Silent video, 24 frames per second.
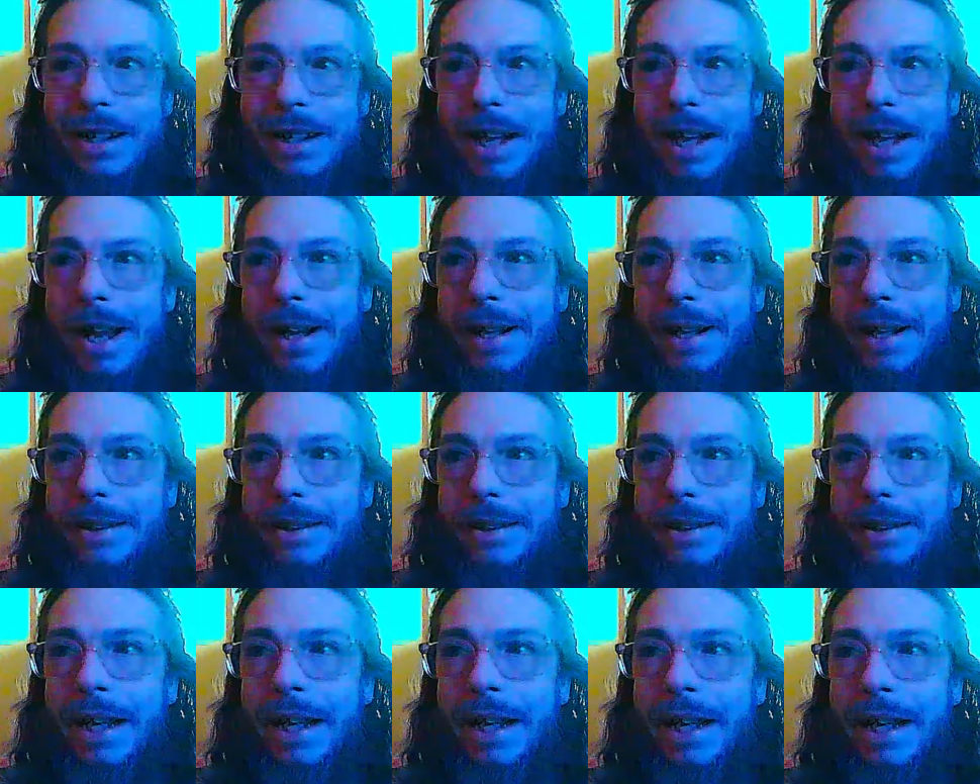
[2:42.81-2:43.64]

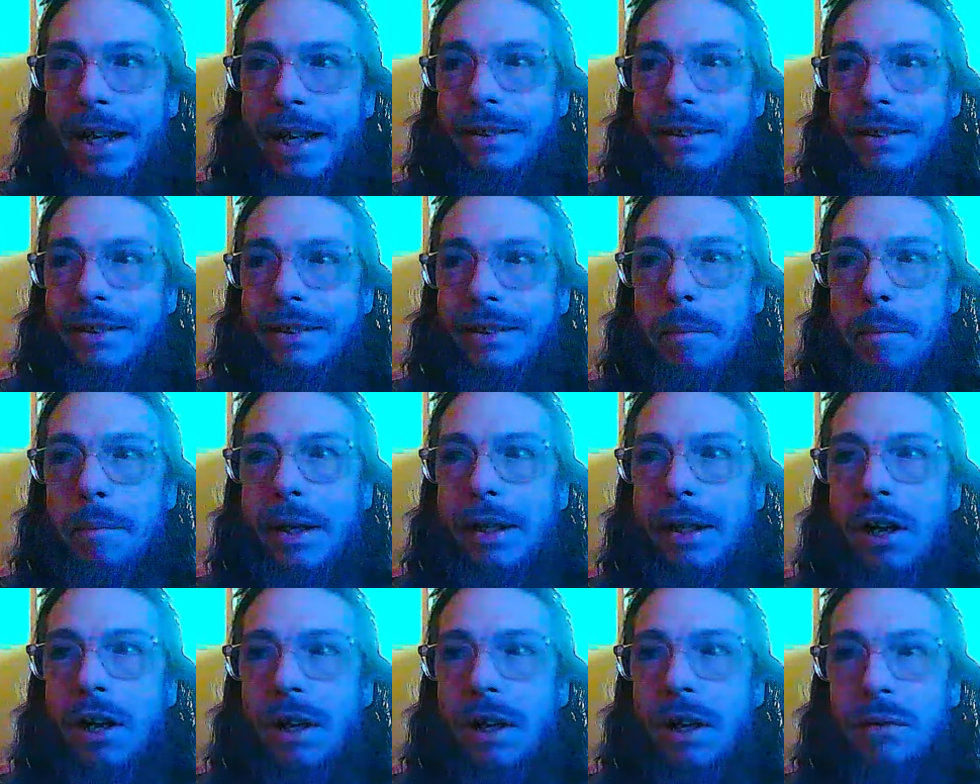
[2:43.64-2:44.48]
And they may
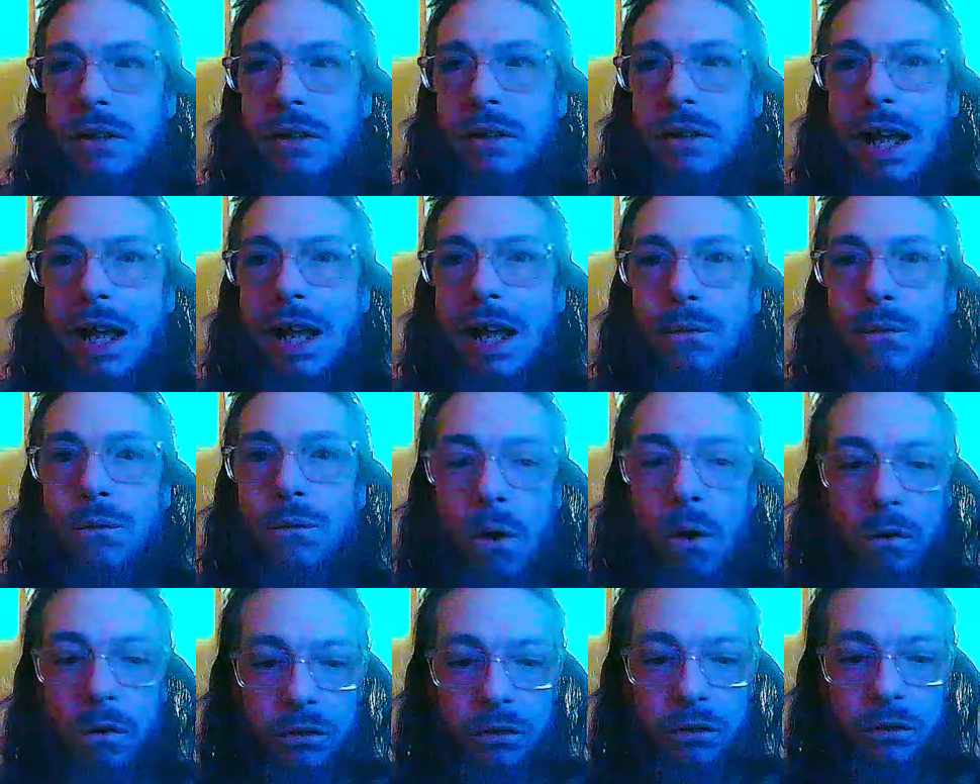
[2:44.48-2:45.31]
not even allow
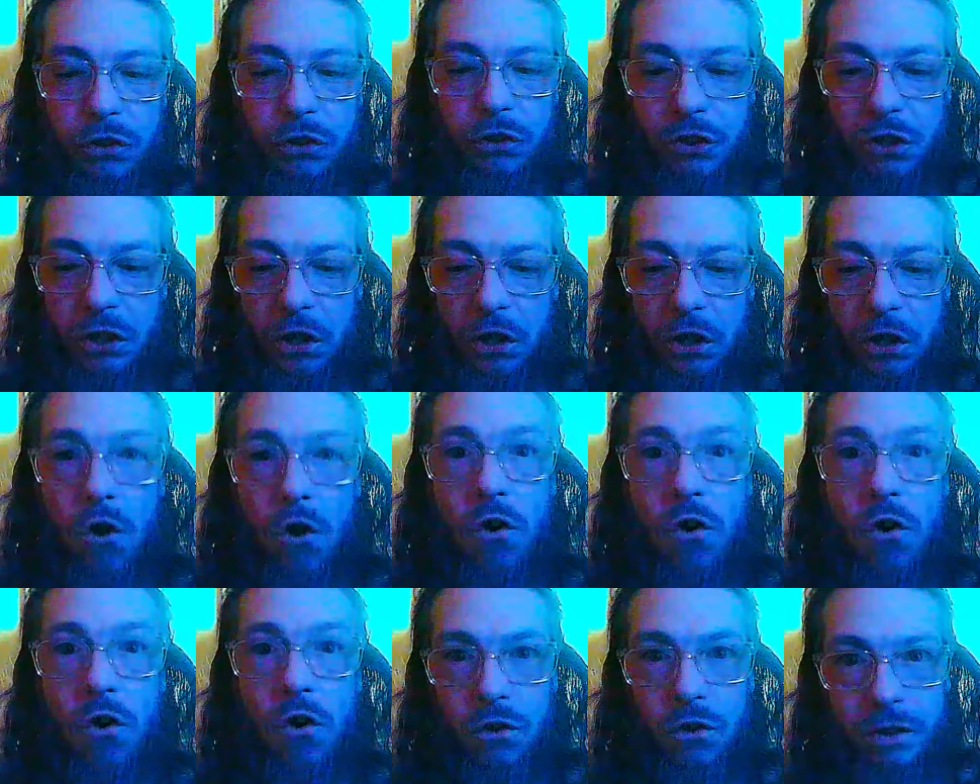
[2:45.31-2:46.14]
phone use at
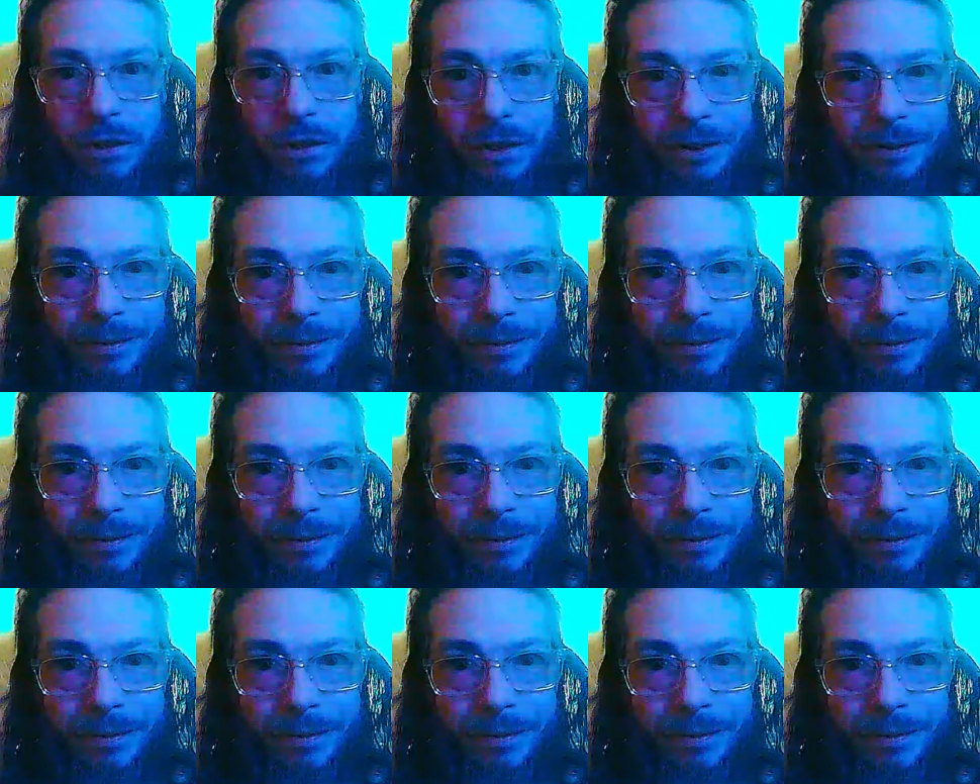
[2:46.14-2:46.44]
all.